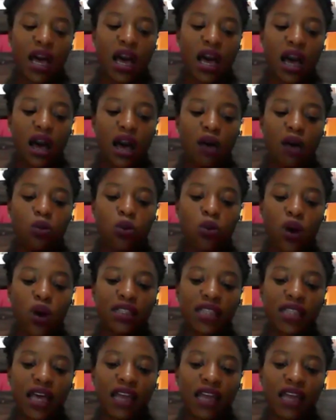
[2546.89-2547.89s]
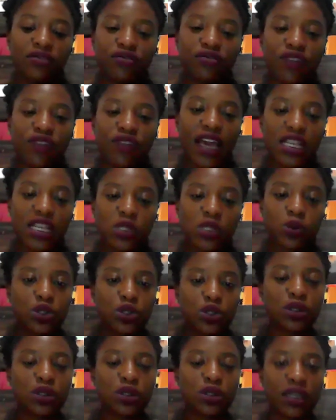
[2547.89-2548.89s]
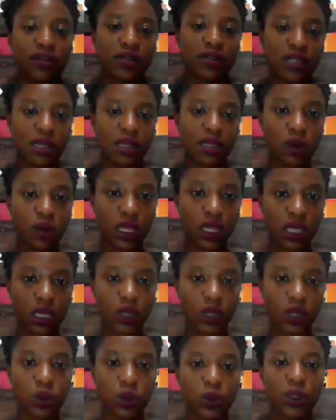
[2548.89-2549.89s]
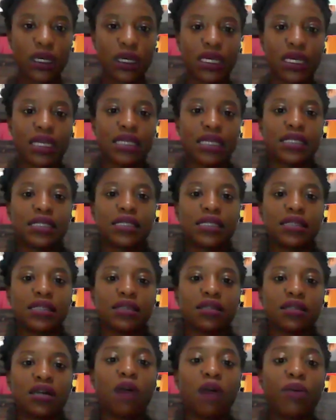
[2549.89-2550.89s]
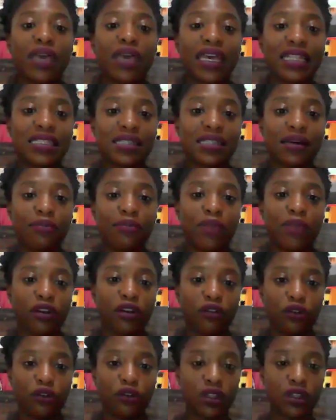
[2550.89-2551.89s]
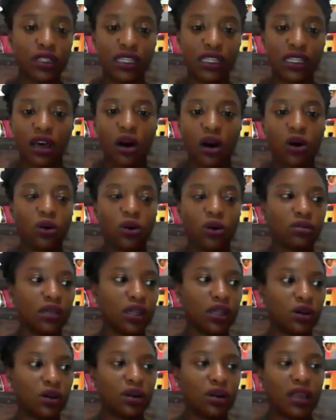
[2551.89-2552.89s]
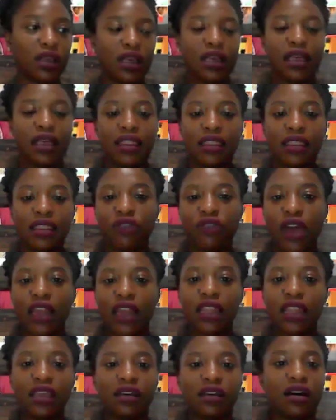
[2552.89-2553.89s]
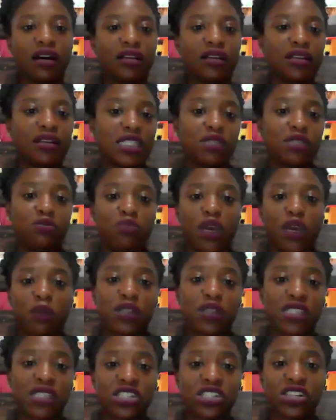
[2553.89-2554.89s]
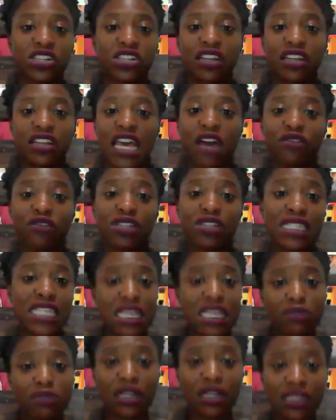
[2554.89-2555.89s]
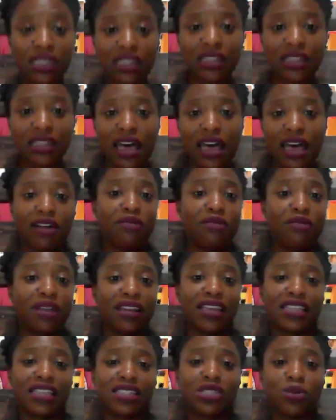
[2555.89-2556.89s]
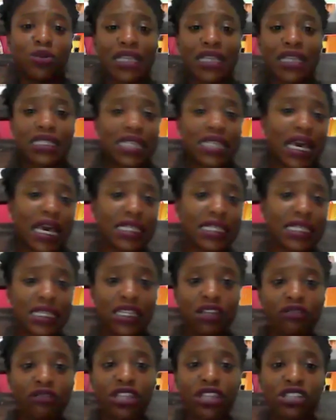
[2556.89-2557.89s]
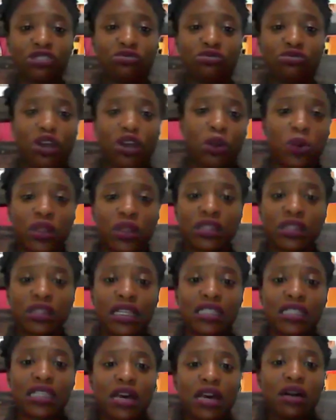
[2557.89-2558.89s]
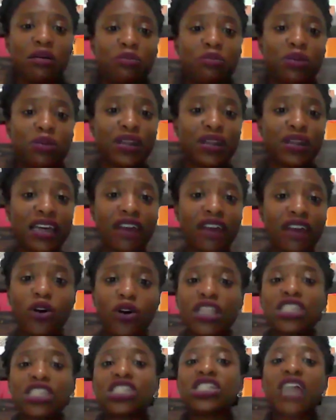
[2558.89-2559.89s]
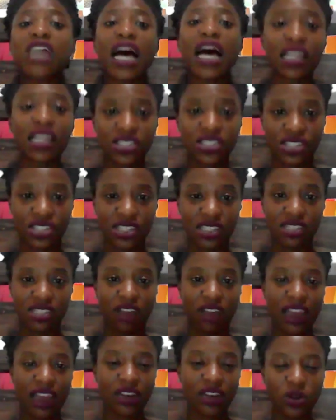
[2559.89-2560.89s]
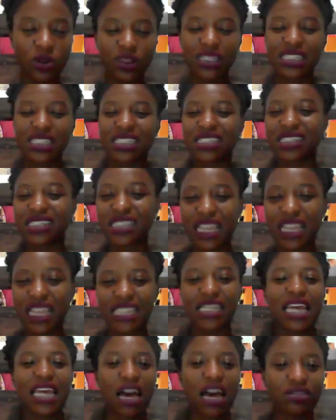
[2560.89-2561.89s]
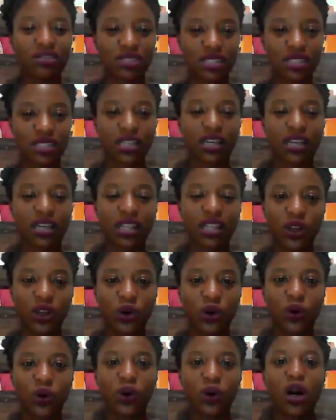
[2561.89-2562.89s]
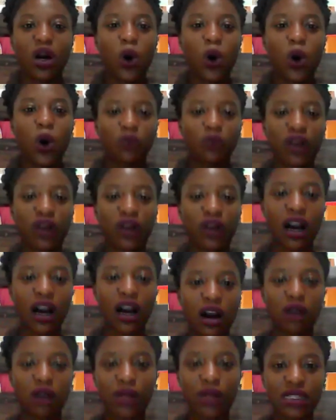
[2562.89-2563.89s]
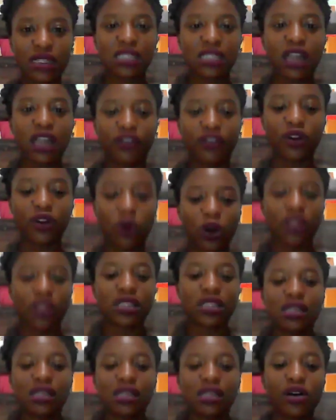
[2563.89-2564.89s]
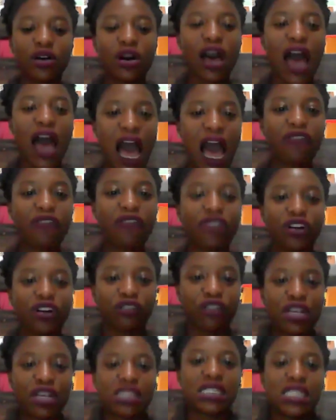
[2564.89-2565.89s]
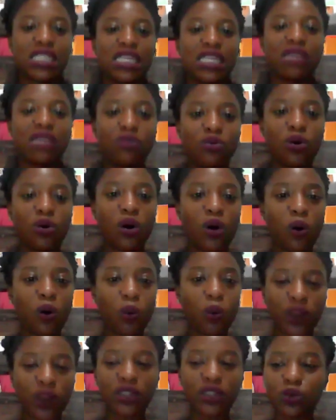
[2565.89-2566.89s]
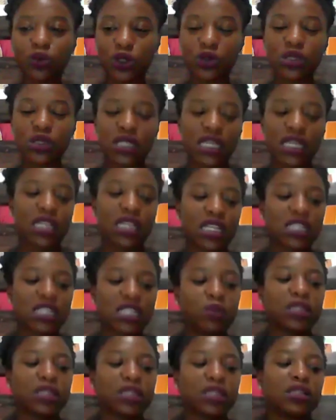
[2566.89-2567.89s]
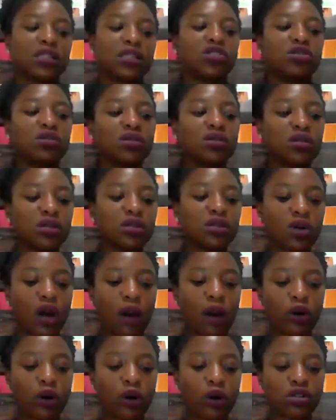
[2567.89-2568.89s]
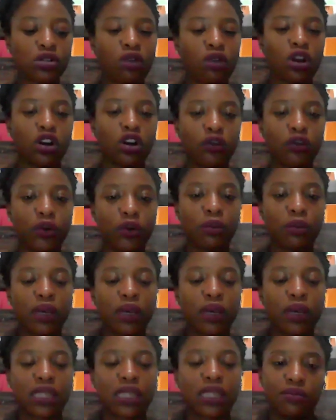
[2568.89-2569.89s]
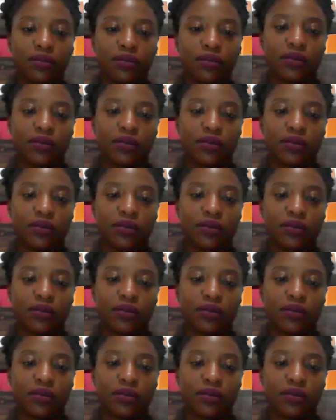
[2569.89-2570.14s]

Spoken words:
What advice would you give somebody who is coming into a big role? They now, you know, they finally got this big position, they have a team under them and they're so excited, they're ready to run with it, but they have all these challenges, right? All these things that they have to, you know, overcome and stuff in order to have a great team. What would you say to this person about to run off with a big team?